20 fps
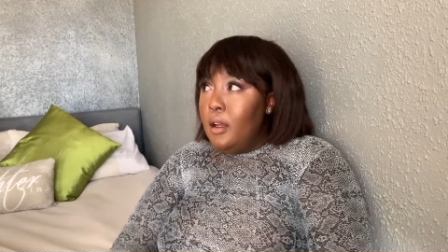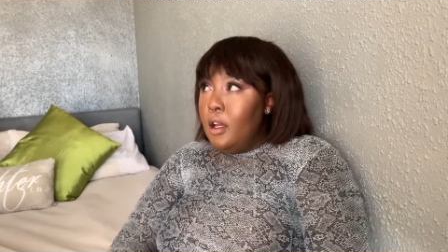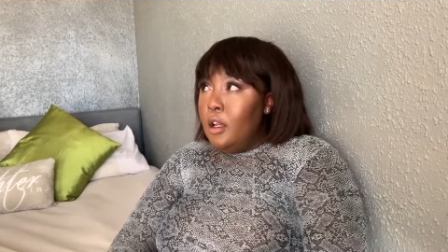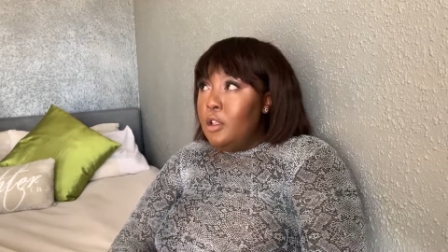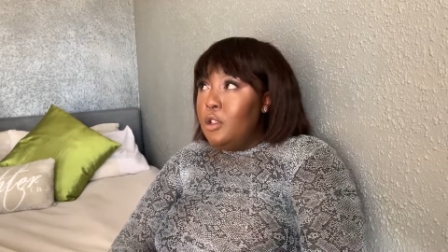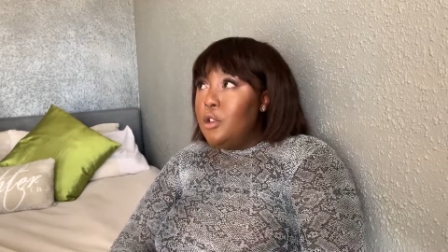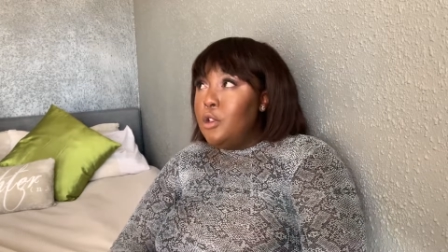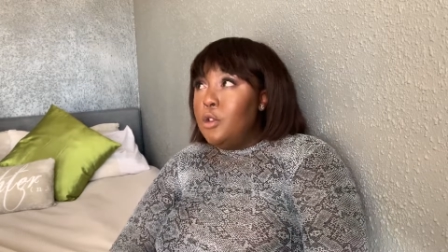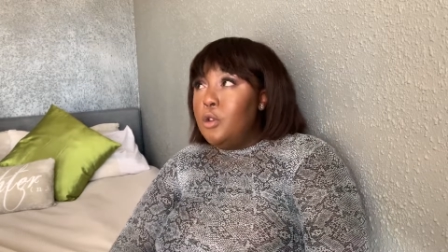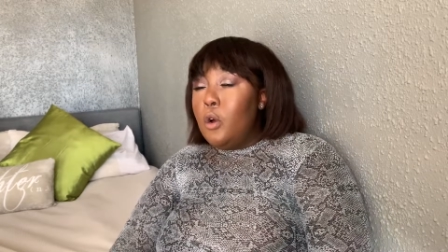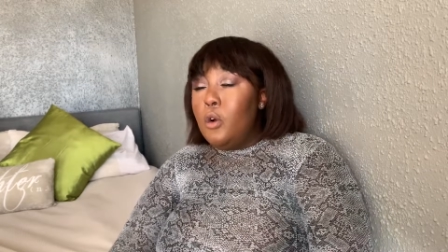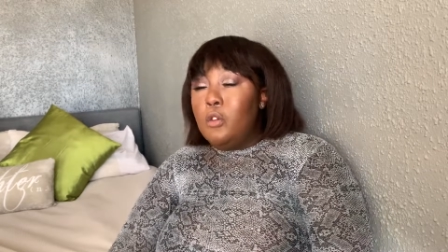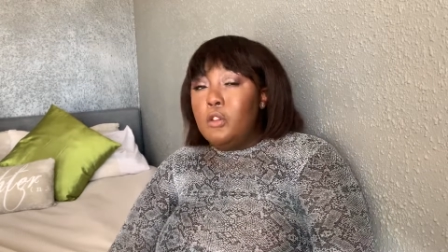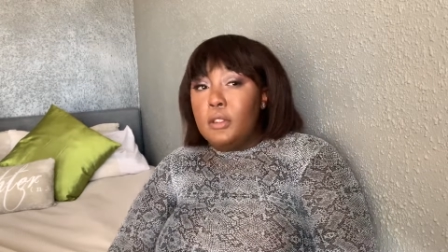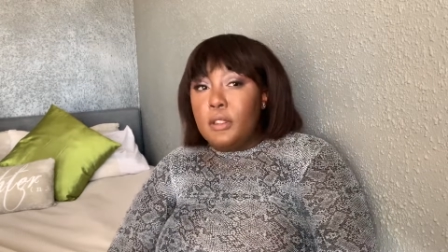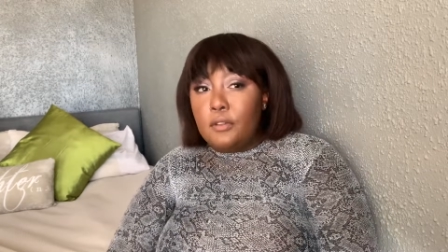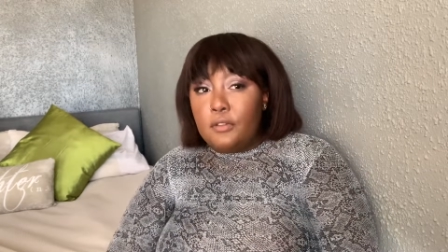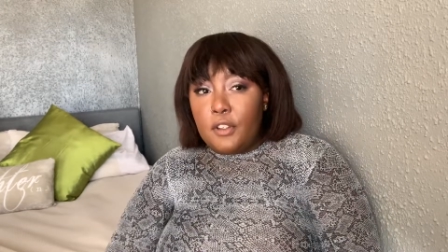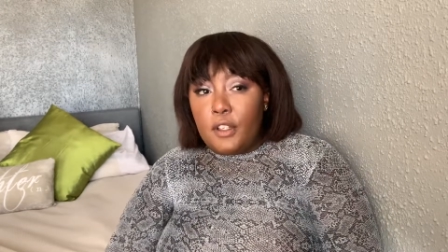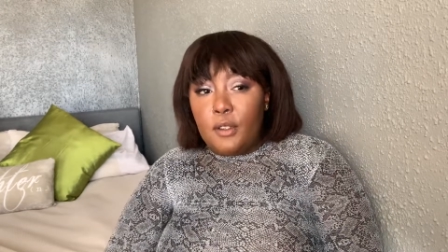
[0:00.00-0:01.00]
so
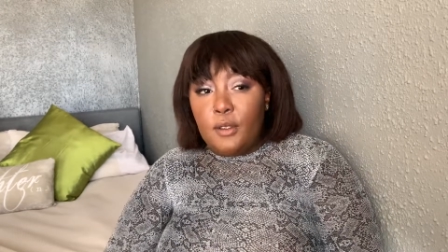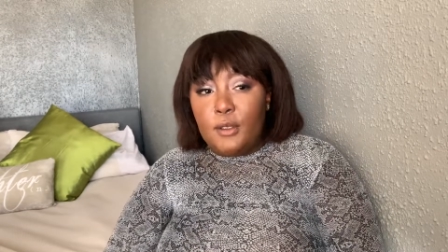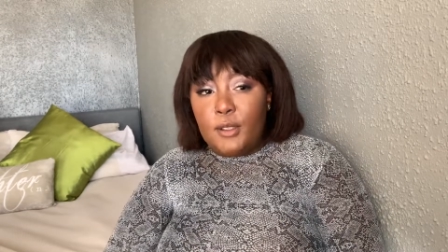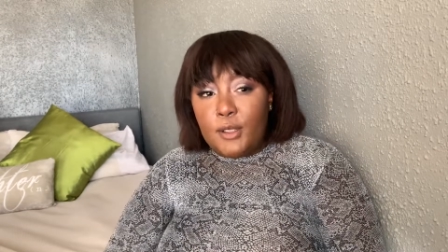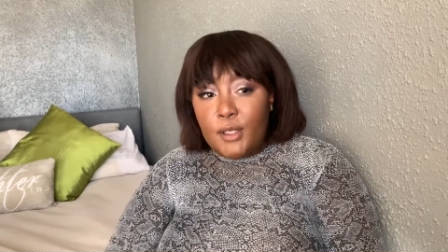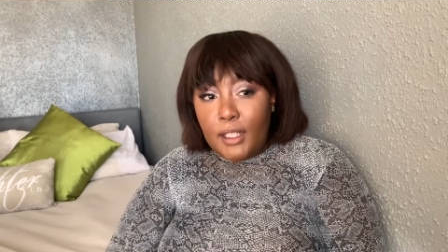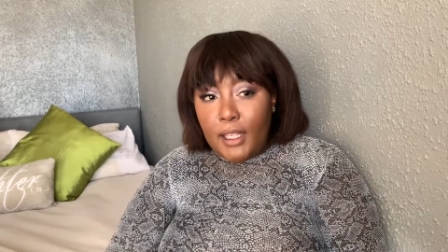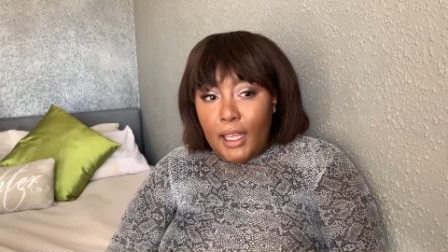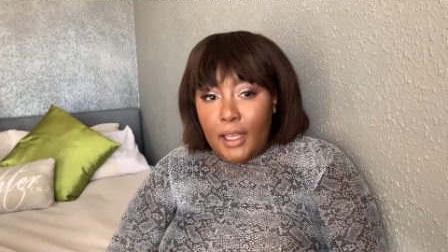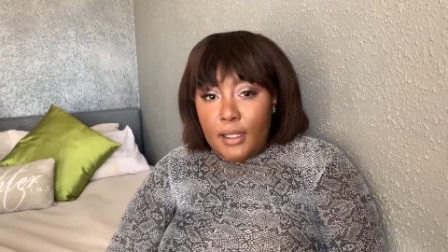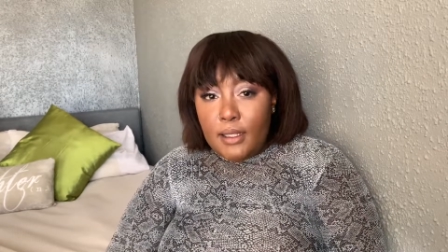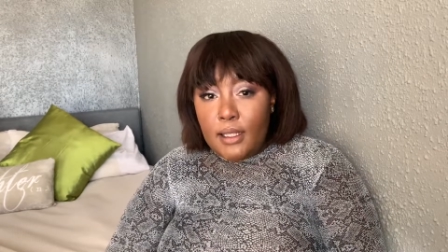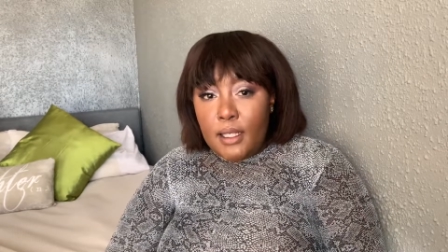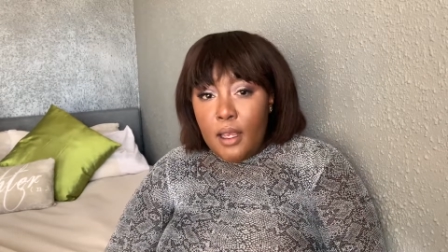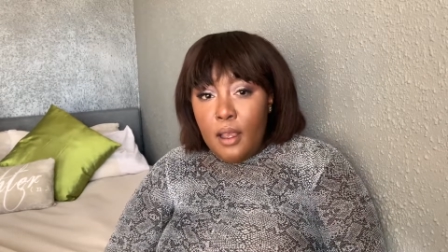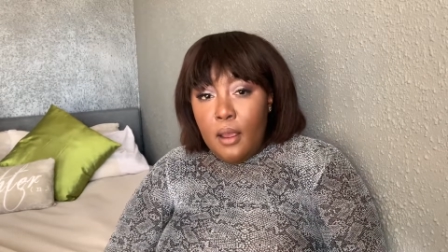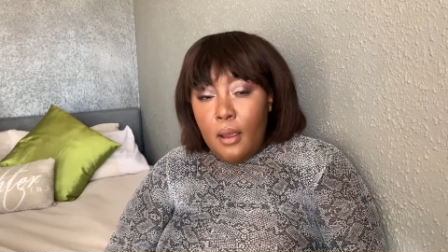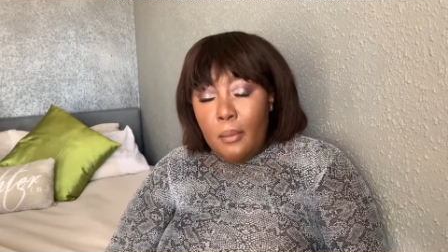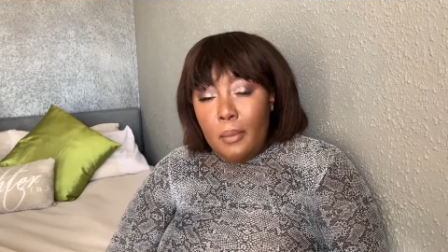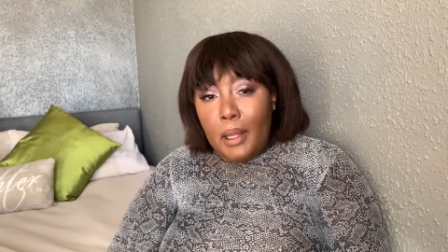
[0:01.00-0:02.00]
difficult to get
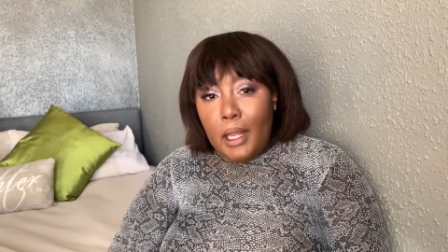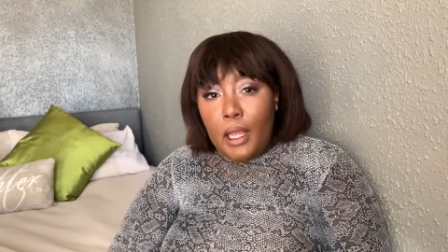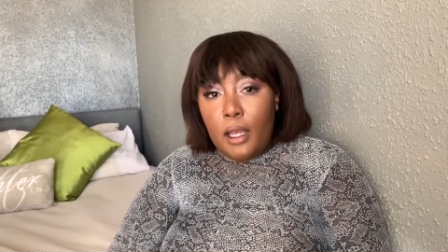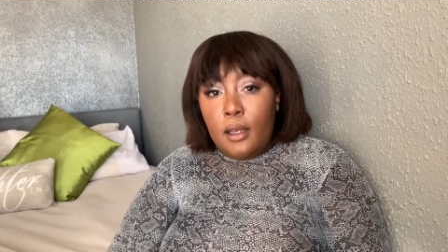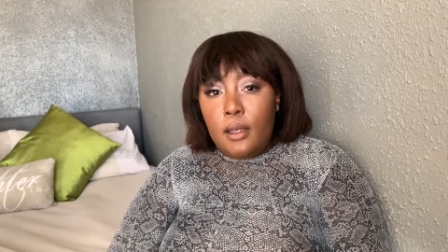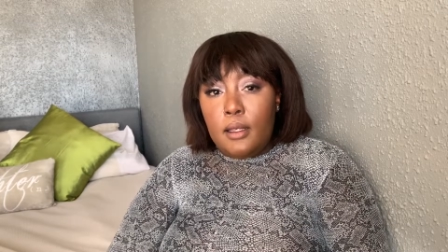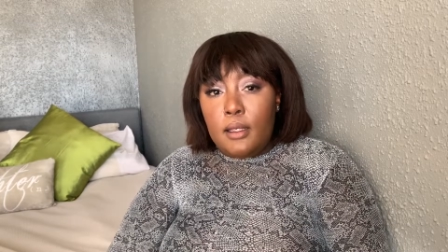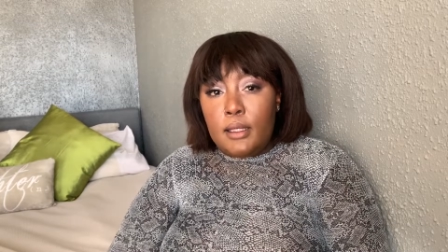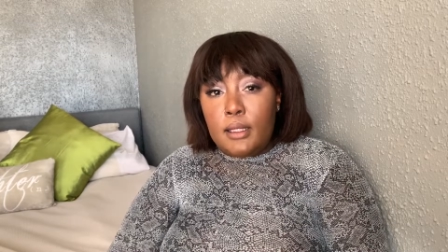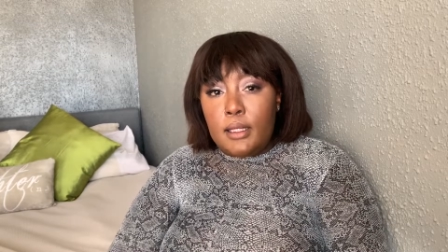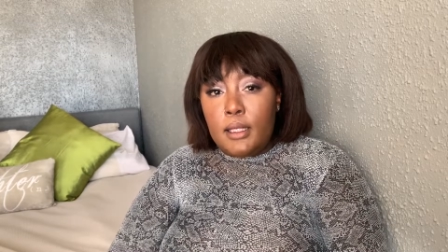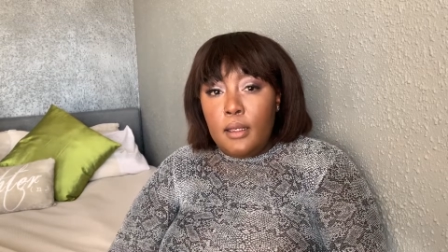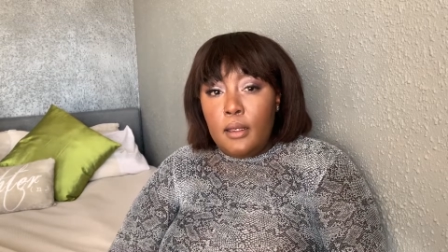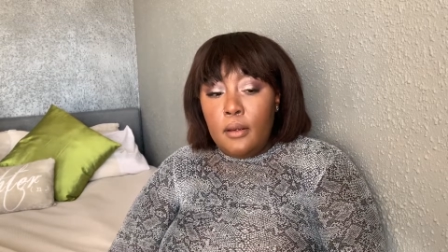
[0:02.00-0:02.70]
because